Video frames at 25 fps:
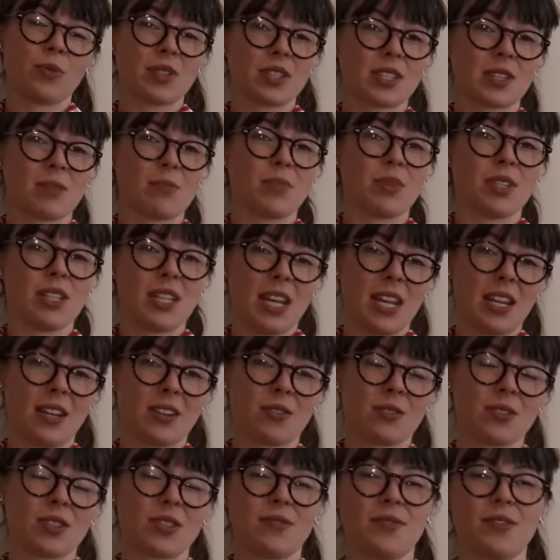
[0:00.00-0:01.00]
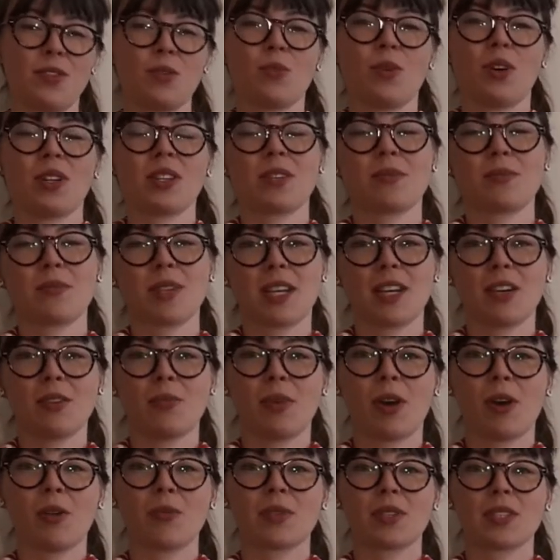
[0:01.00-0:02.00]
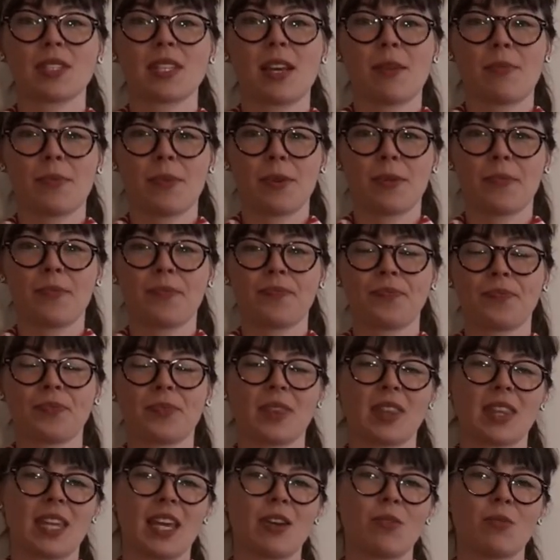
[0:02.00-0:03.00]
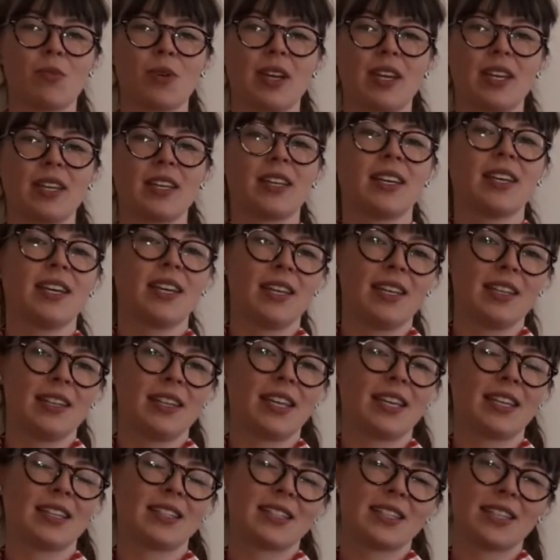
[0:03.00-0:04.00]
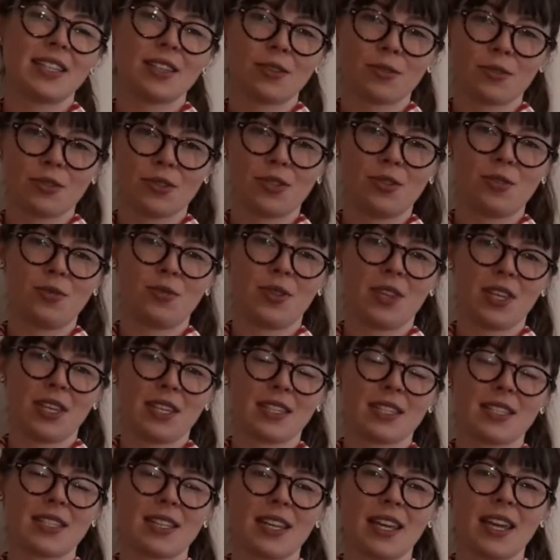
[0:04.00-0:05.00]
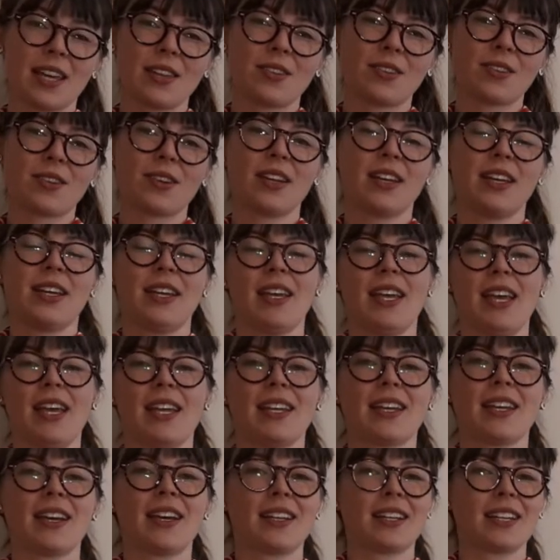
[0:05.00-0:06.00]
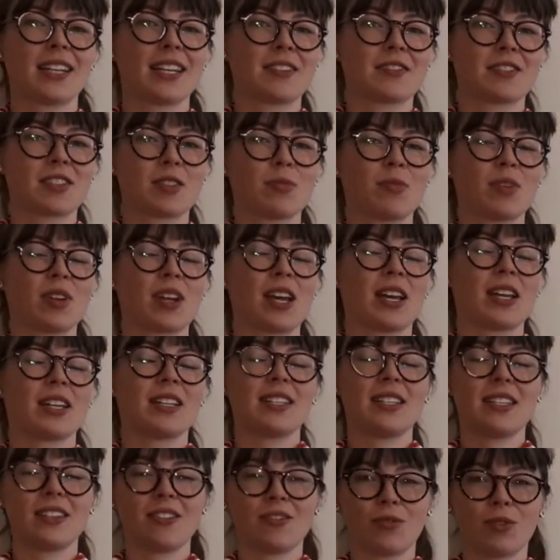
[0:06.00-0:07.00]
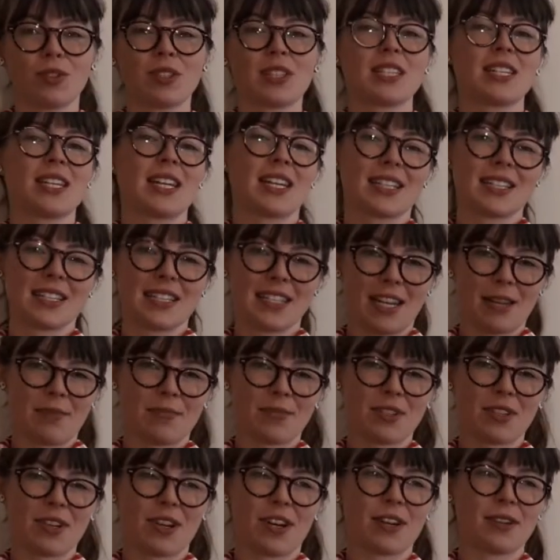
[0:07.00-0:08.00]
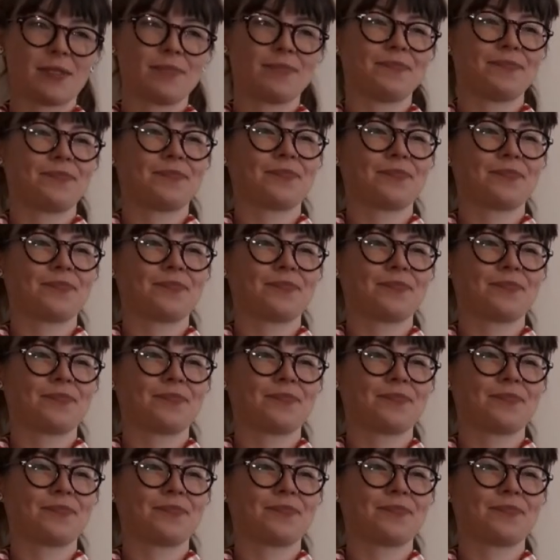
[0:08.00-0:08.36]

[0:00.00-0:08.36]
with some potatoes if you want them to help out with supper. That way you can see those two things together and it kind of gives them an idea of what the next steps are.